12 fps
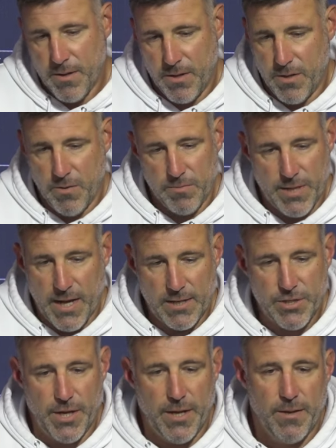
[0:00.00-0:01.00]
you know,
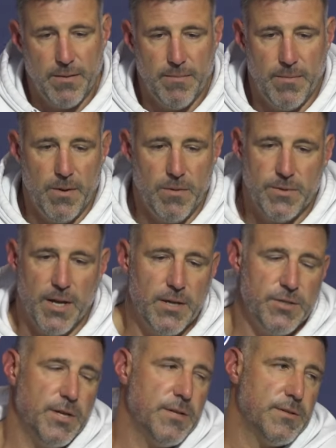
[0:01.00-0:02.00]
Tajay. You know,
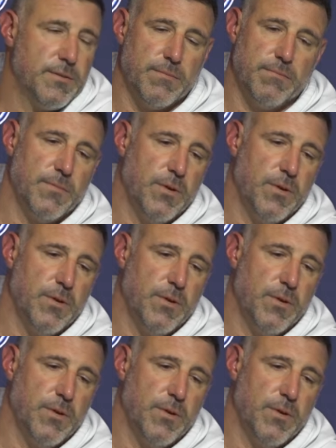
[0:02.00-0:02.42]
Tajay's,